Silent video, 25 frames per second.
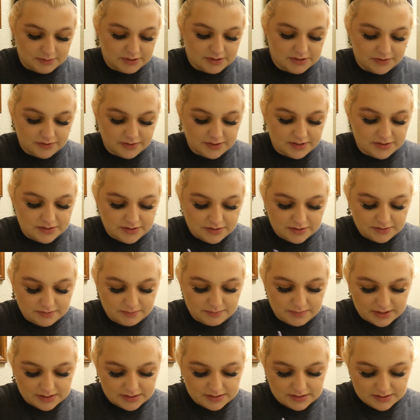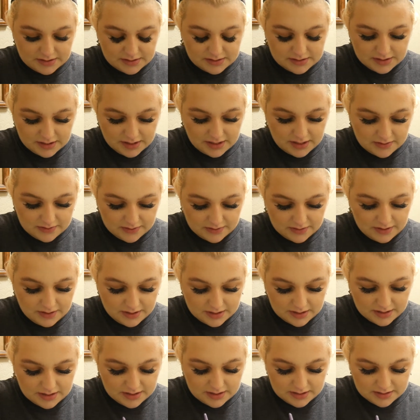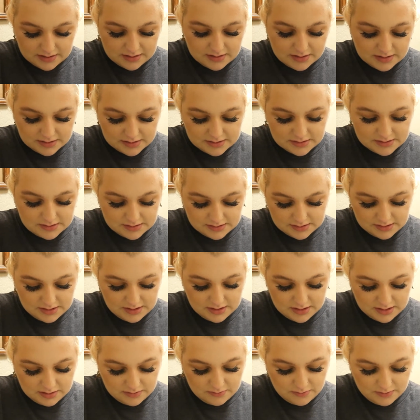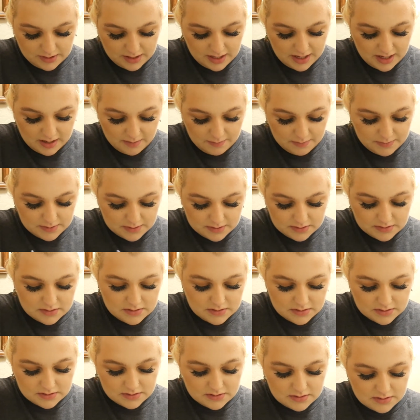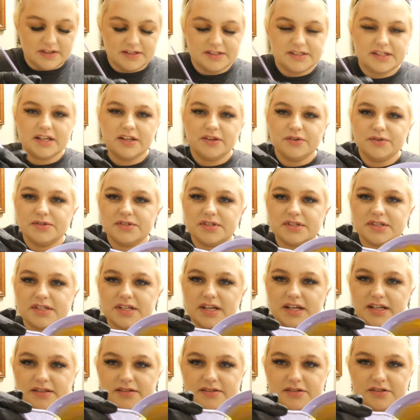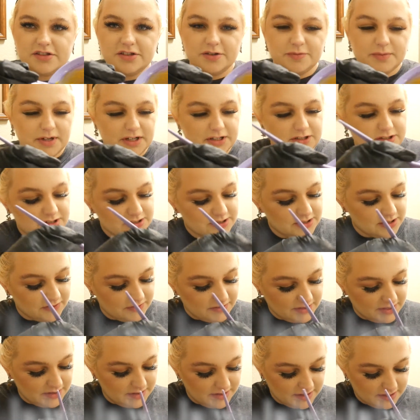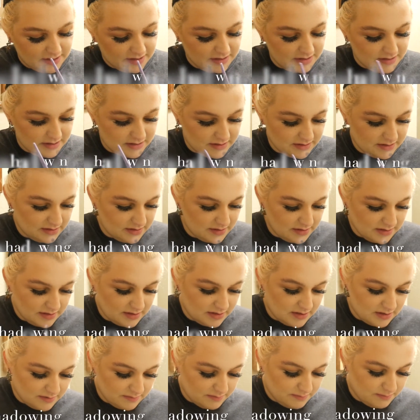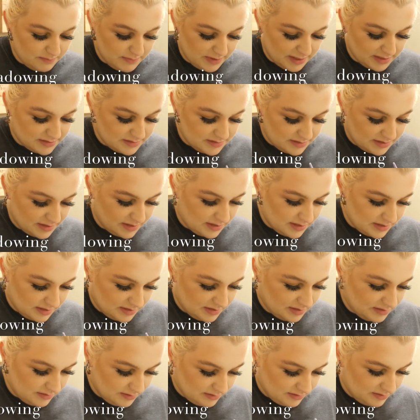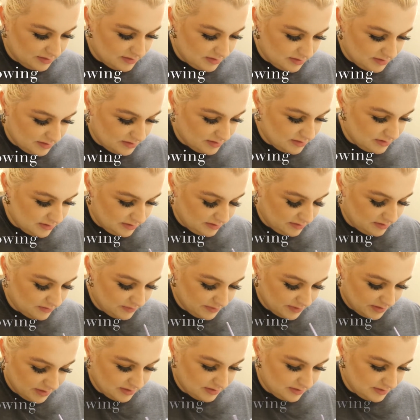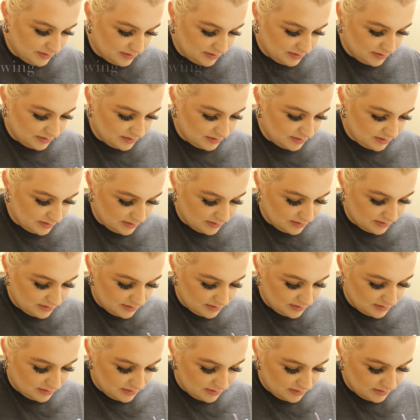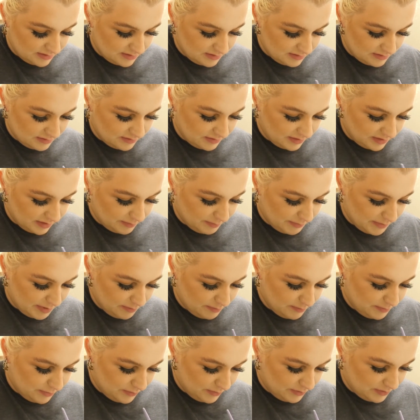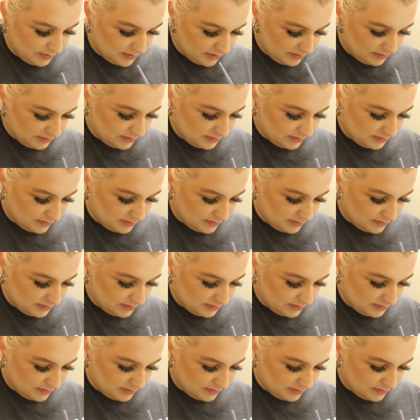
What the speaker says: just going to mix this together and see what happens. This yellow stains so much. It's already like mixing in with like my bowl.